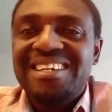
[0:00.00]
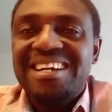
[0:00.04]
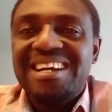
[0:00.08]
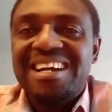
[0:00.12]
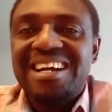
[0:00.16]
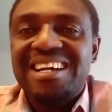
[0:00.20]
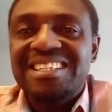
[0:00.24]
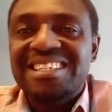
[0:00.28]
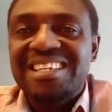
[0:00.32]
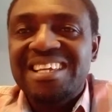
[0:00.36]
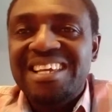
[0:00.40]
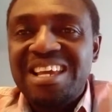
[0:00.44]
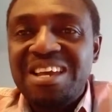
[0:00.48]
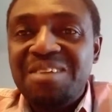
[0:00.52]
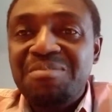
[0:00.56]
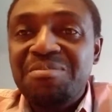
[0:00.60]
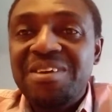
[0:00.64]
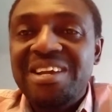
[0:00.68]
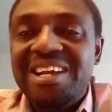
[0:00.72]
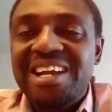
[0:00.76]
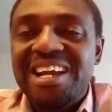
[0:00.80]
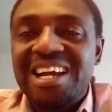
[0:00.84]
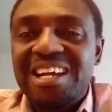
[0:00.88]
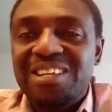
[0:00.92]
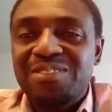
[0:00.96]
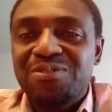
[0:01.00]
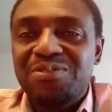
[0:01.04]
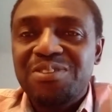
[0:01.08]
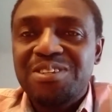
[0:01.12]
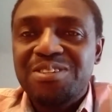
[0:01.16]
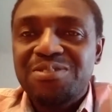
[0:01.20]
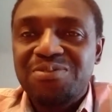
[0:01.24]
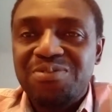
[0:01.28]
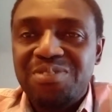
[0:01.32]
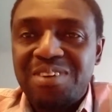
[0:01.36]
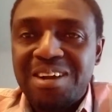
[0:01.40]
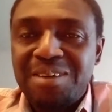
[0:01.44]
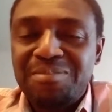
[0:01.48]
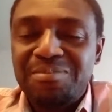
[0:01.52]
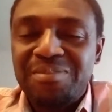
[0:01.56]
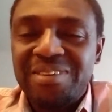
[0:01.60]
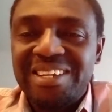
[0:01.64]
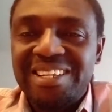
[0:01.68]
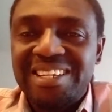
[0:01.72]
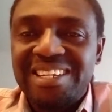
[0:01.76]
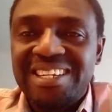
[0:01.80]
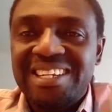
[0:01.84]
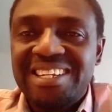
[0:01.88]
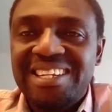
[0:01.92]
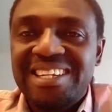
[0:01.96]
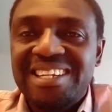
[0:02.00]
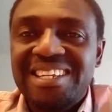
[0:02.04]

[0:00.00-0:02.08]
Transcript: At KMA Catfish Farming,